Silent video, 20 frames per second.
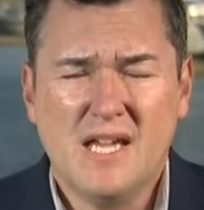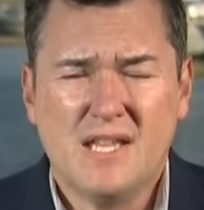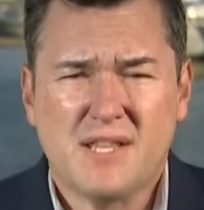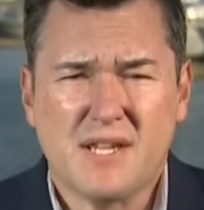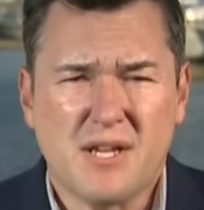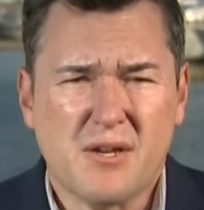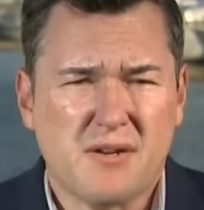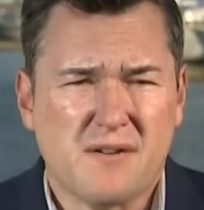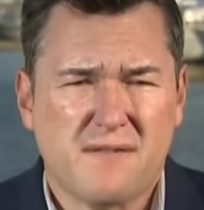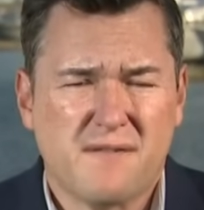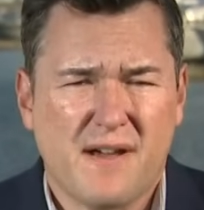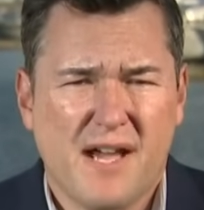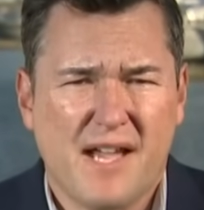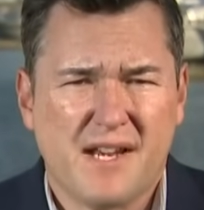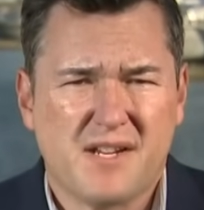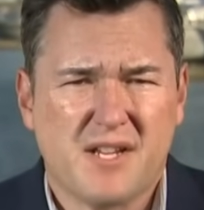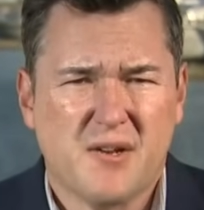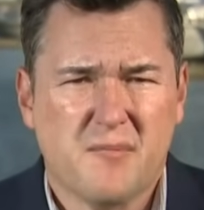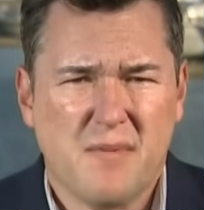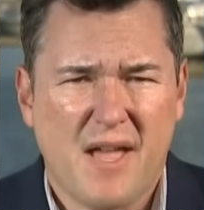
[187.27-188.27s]
The
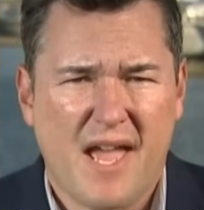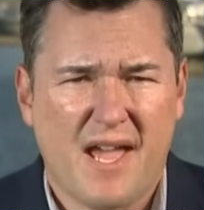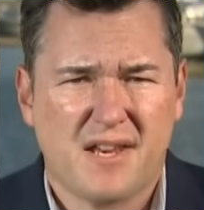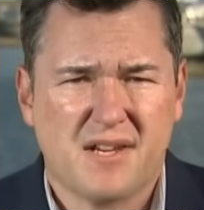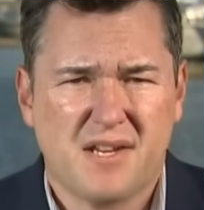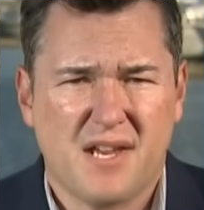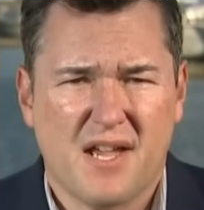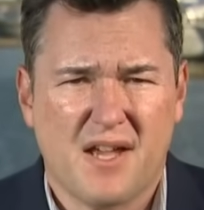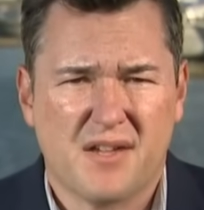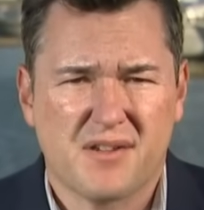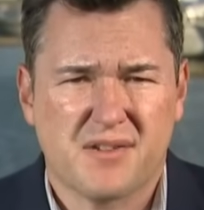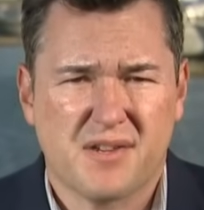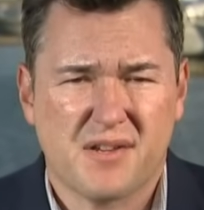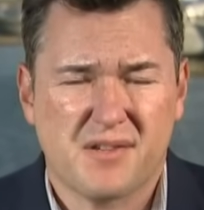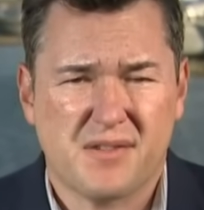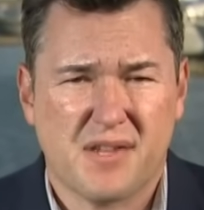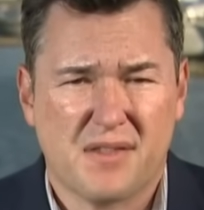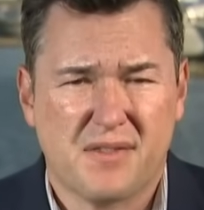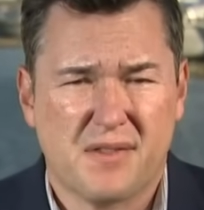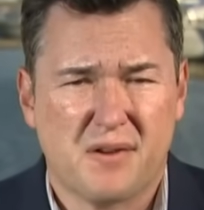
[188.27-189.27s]
Unified Command tells
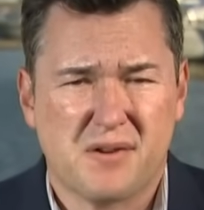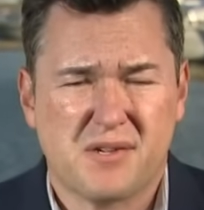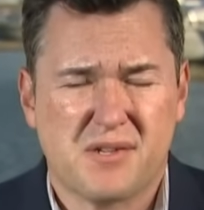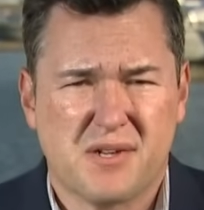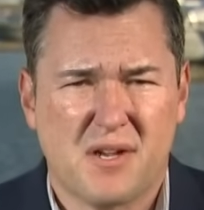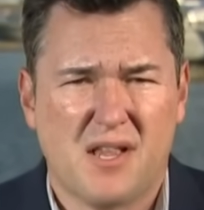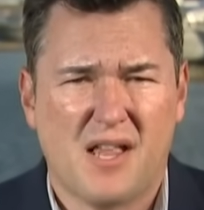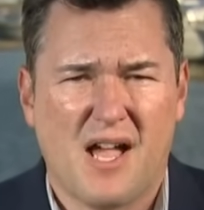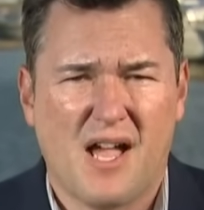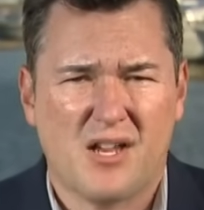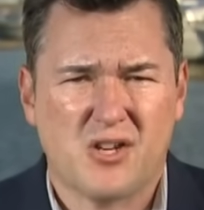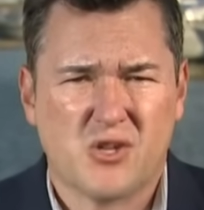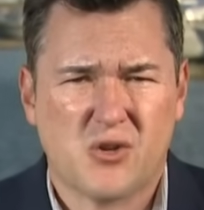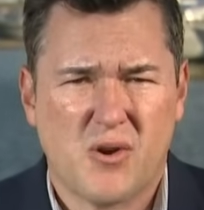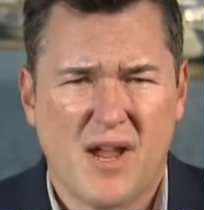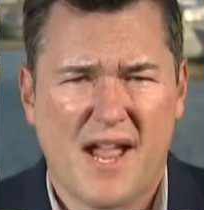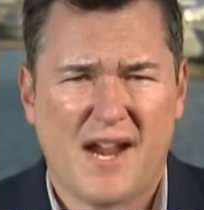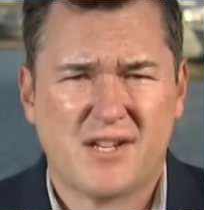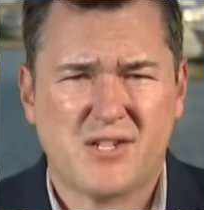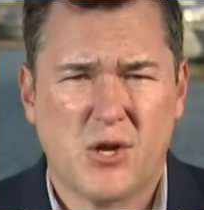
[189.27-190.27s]
us that they're still on
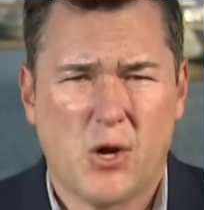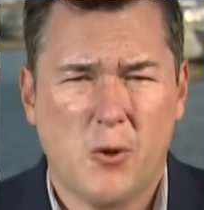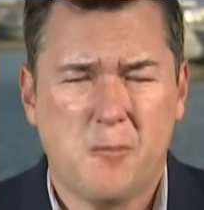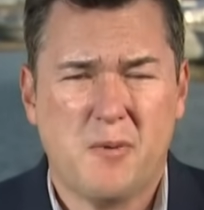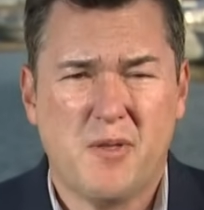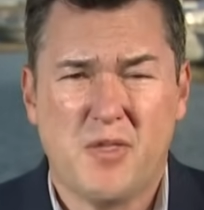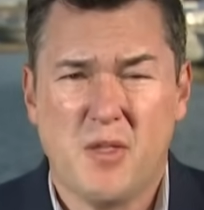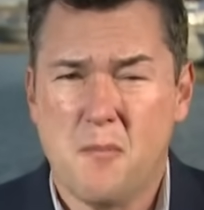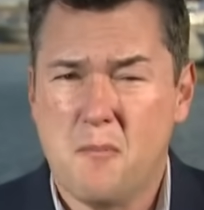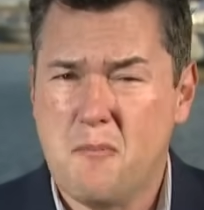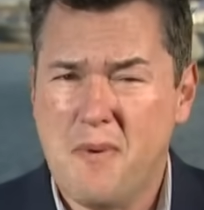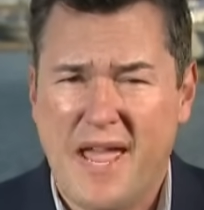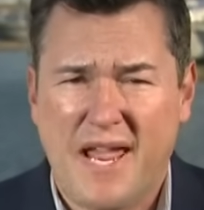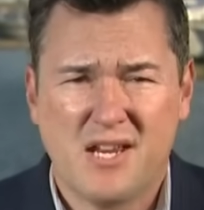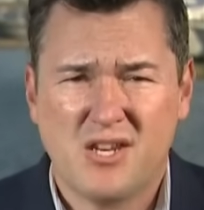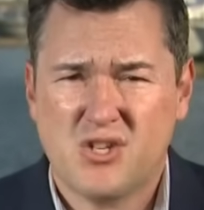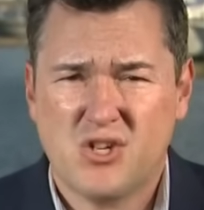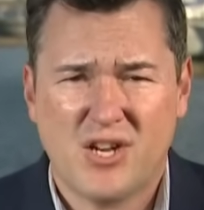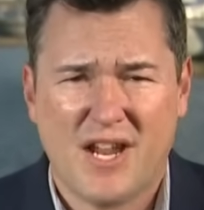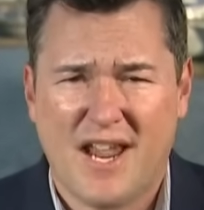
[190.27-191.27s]
track to open the
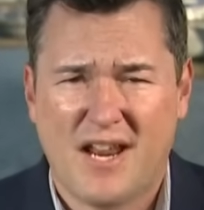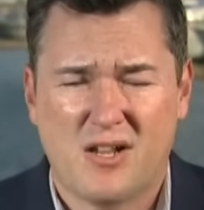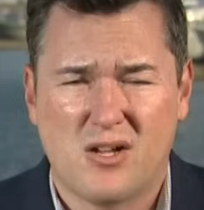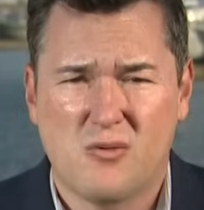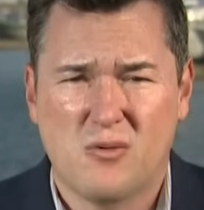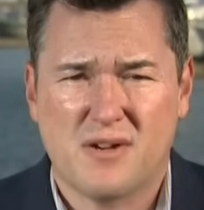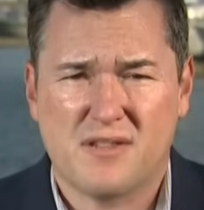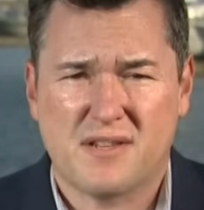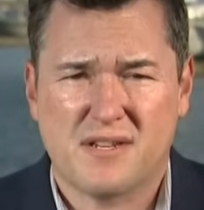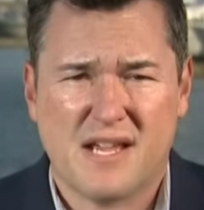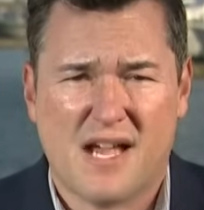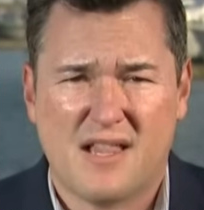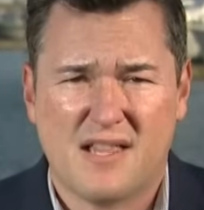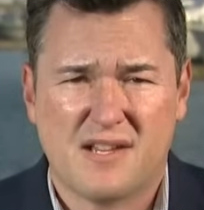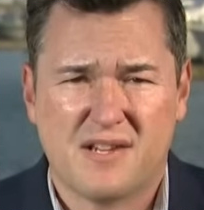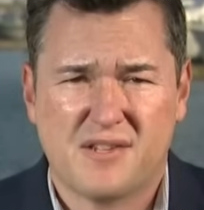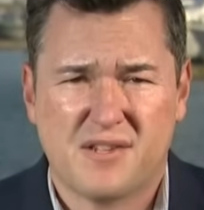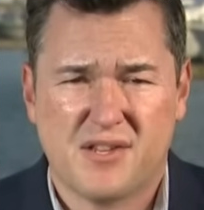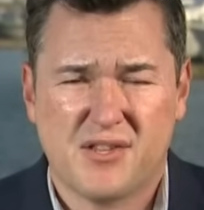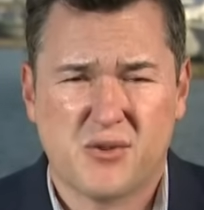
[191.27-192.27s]
main channel where the
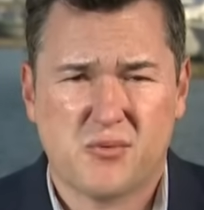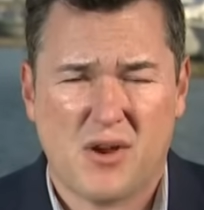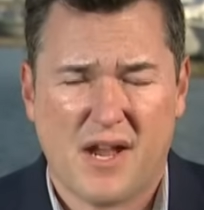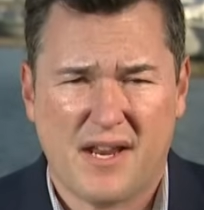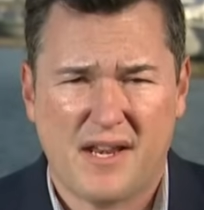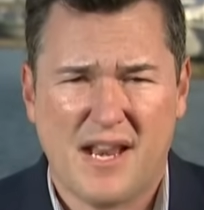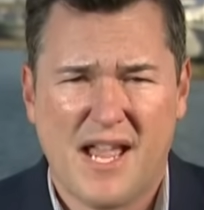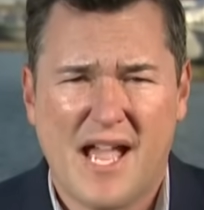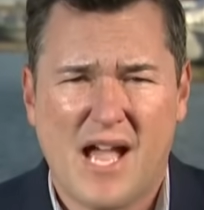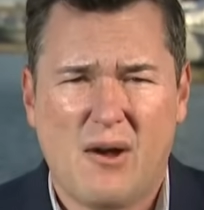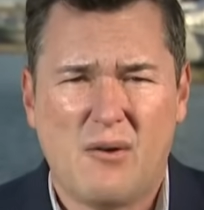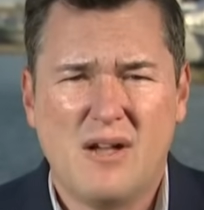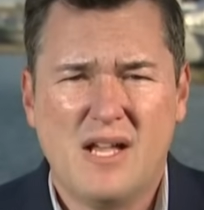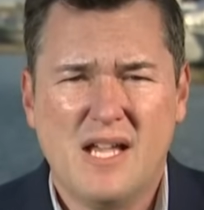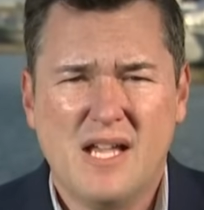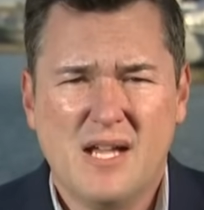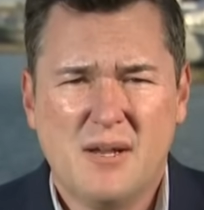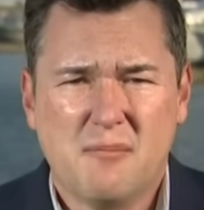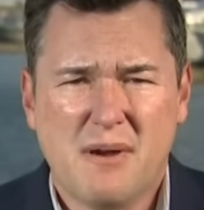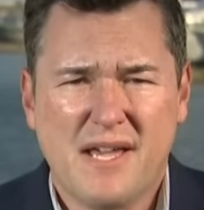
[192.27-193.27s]
Dali sits right now
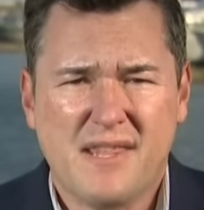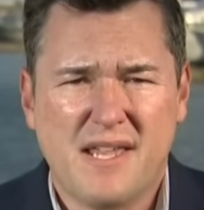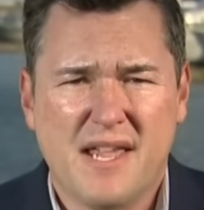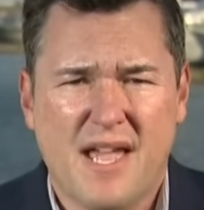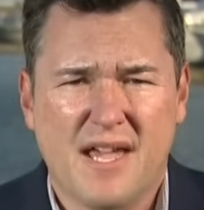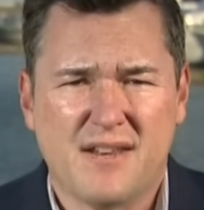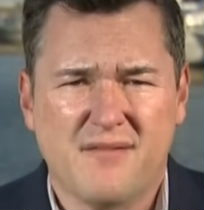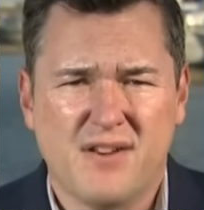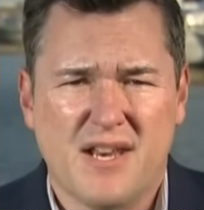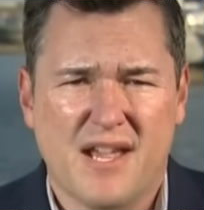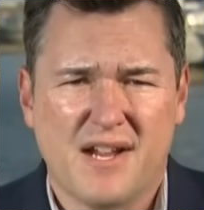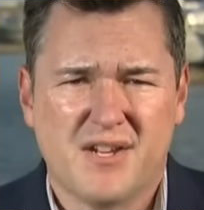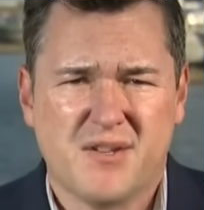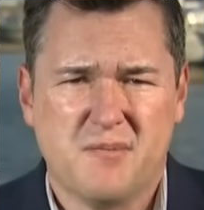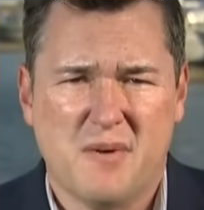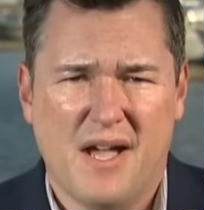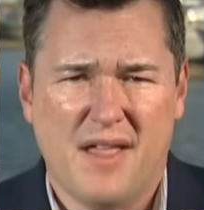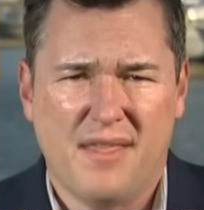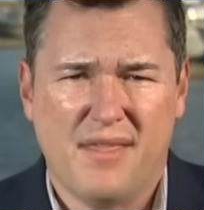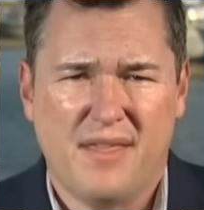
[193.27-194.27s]
by the end of next
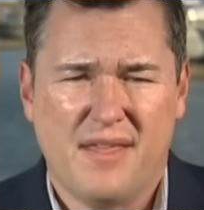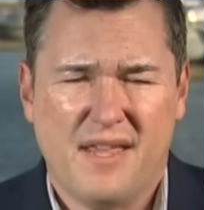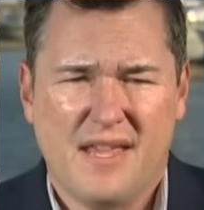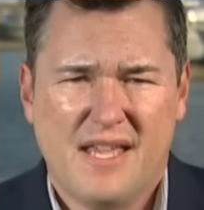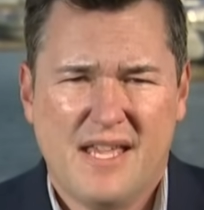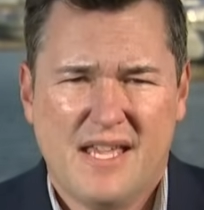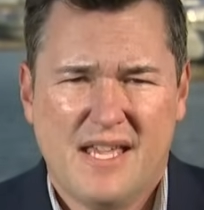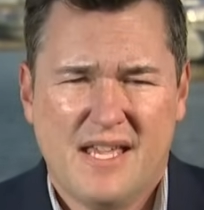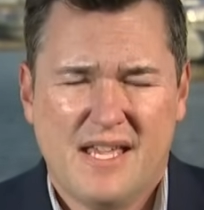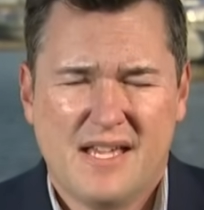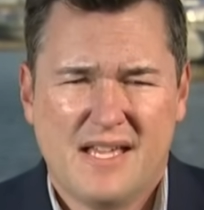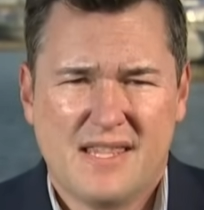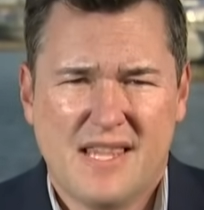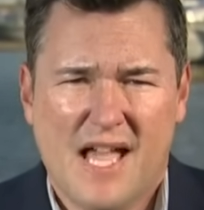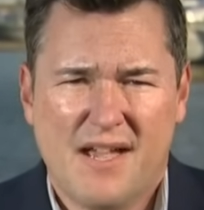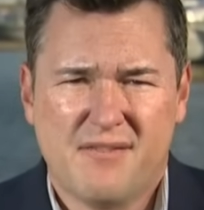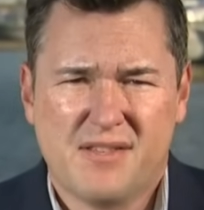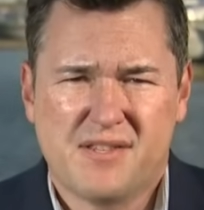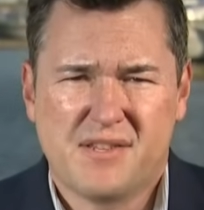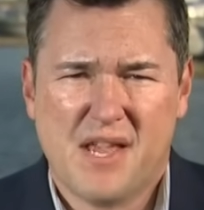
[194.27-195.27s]
month.
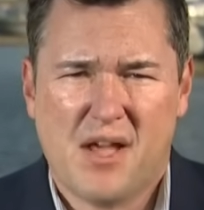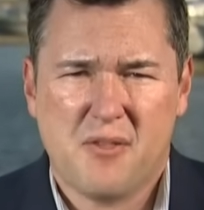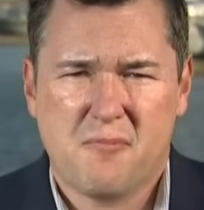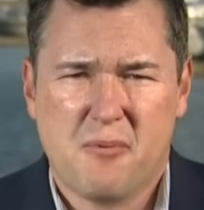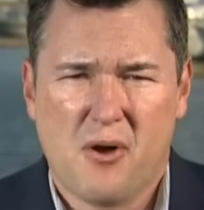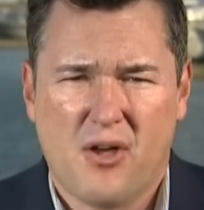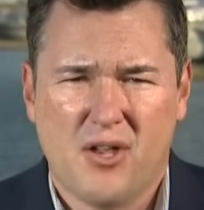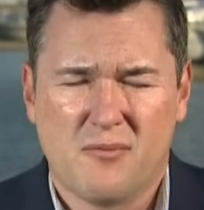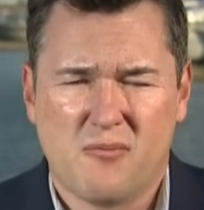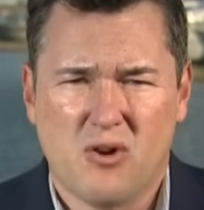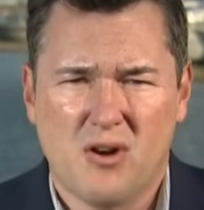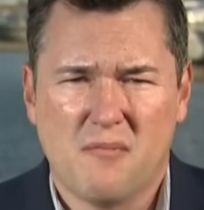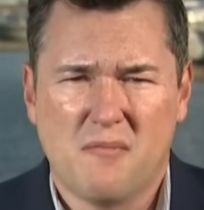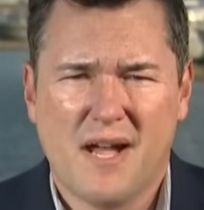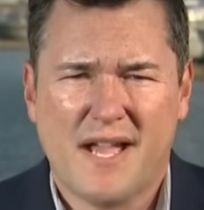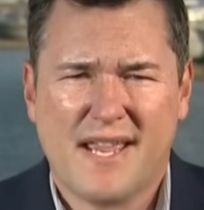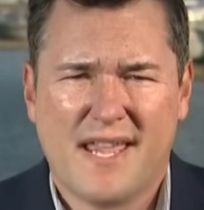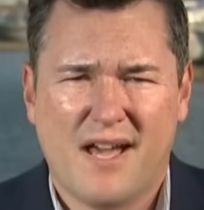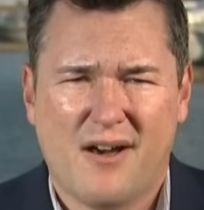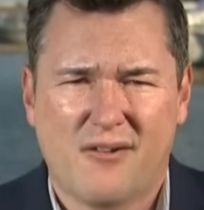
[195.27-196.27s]
Live in South Baltimore,
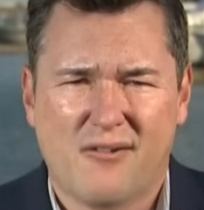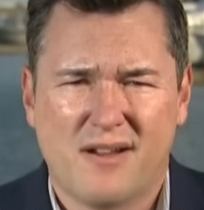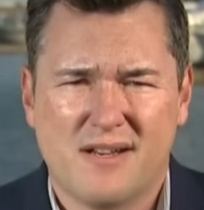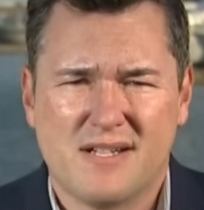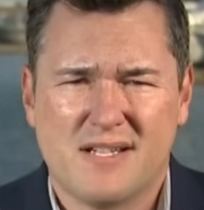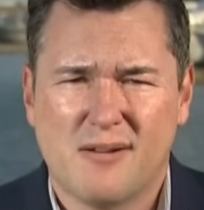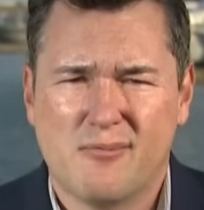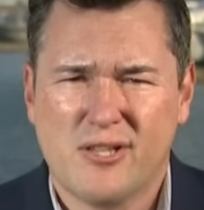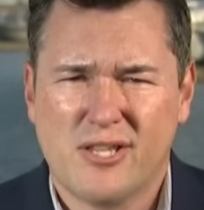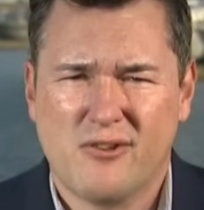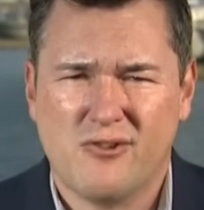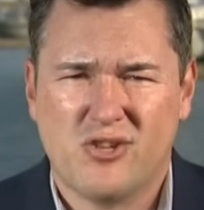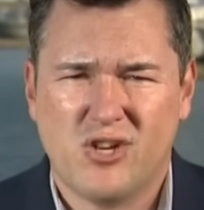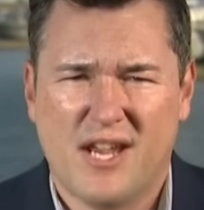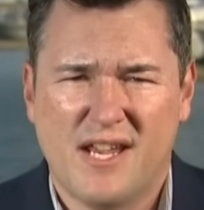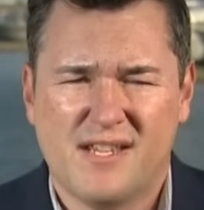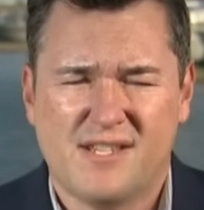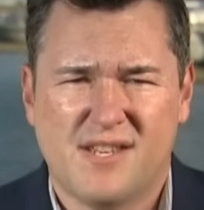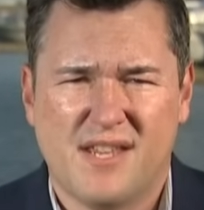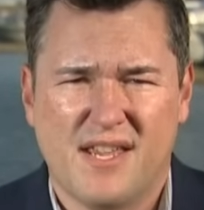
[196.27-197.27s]
Mike Hellgren,
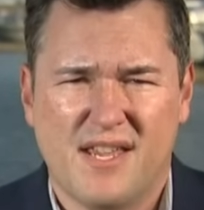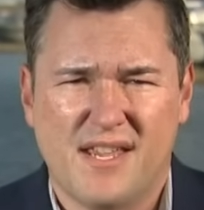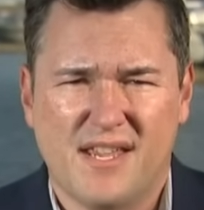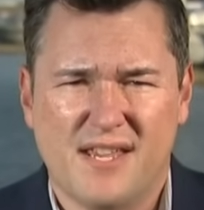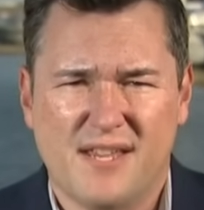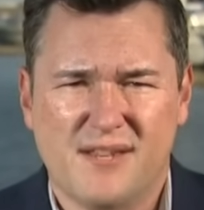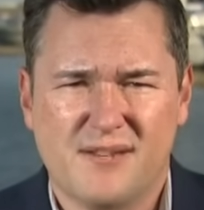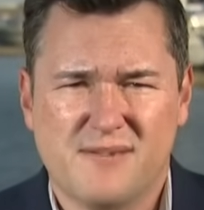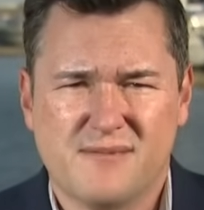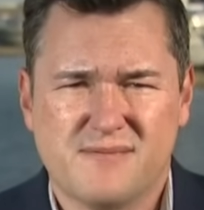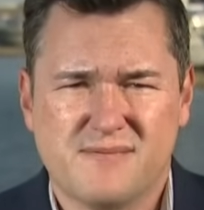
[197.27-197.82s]
WJZ.